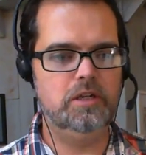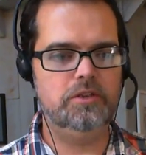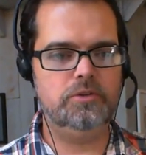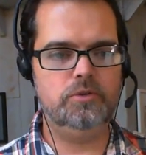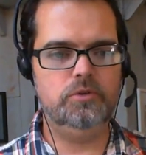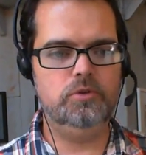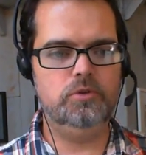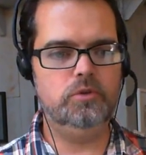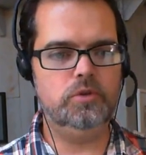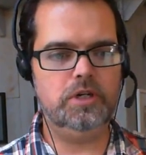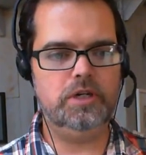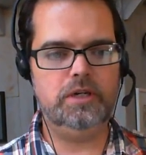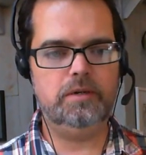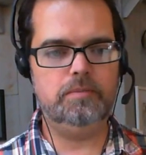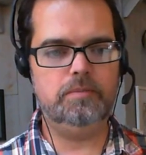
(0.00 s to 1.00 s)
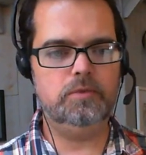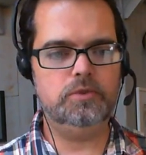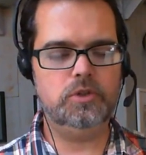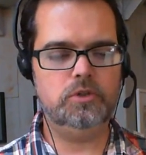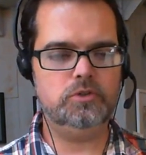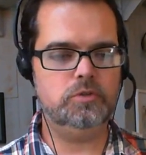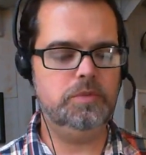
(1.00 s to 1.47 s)
through
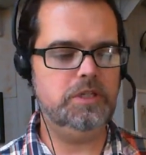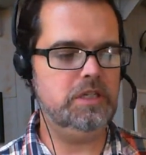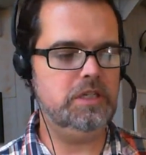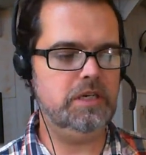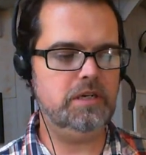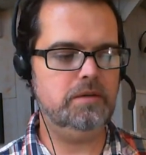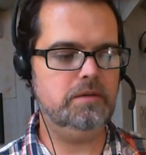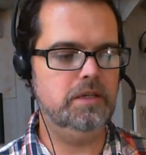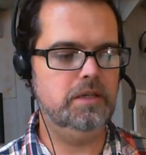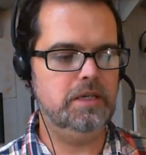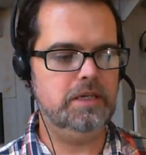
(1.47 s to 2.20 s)
social media.